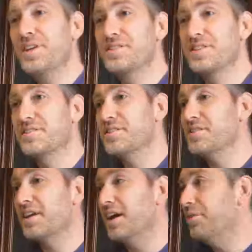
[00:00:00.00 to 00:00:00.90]
crazy. It's
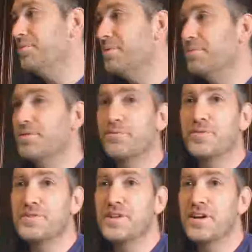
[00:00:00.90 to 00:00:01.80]
just like, I remember the
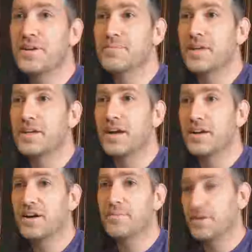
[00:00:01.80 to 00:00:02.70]
first time, like,
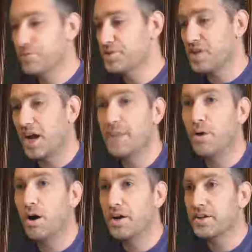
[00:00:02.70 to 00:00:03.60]
I got my first
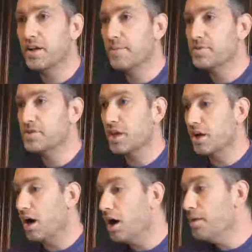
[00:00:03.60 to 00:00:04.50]
iPod, and I'm just
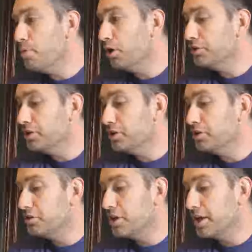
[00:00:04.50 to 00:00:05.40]
like, I'm on the
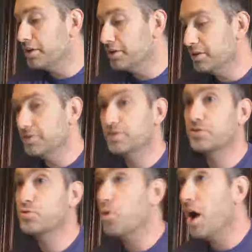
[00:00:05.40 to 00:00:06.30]
internet in
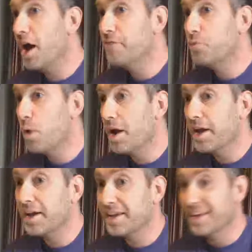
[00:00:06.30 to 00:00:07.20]
the
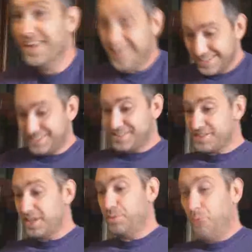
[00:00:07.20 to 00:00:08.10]
driveway. It's
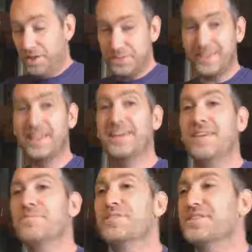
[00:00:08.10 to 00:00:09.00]
just like, what the,
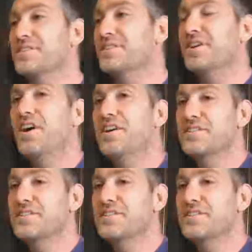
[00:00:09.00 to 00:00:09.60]
like, I'm just